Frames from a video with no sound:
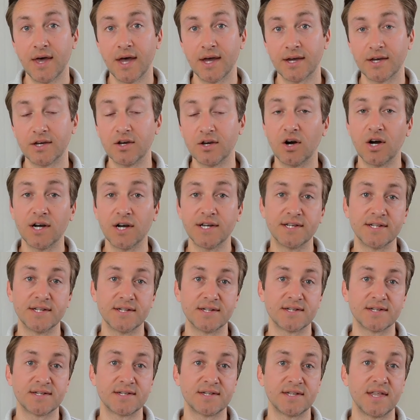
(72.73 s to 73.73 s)
and
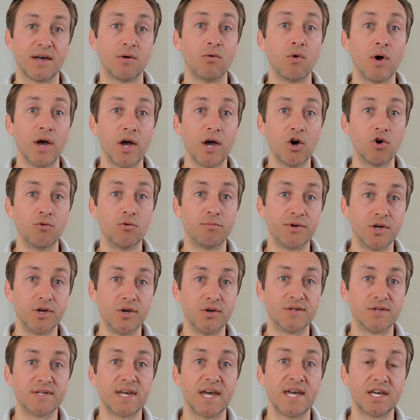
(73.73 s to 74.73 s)
guidance that will help
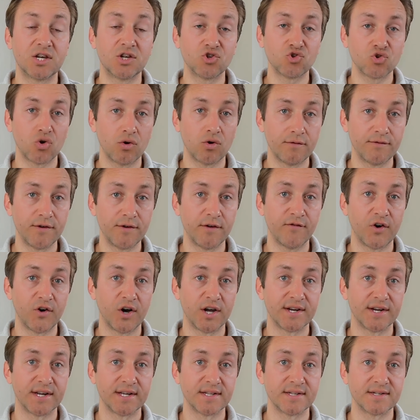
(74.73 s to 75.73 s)
you take control of your
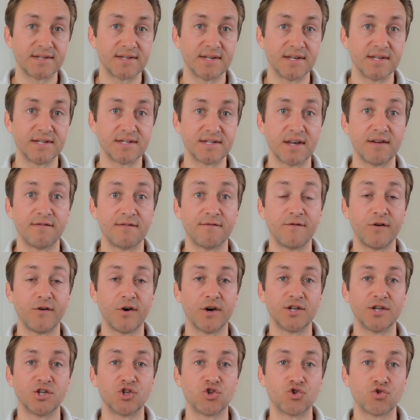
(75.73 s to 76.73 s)
finances and
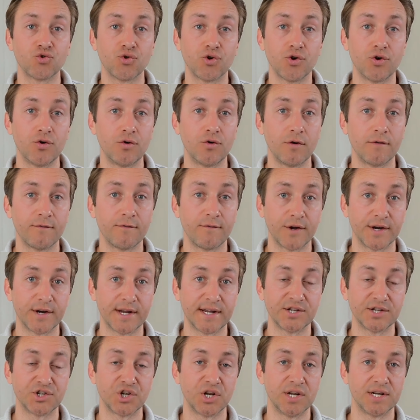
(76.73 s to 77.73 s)
find true
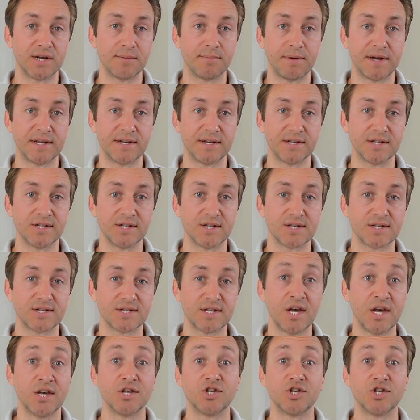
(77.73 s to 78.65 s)
financial independence